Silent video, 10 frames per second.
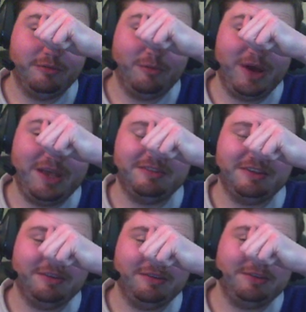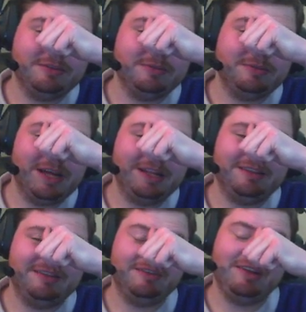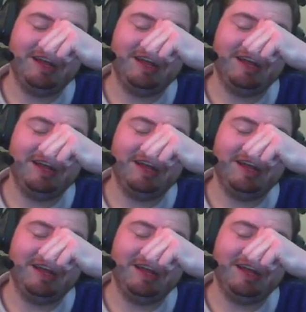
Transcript: waiting till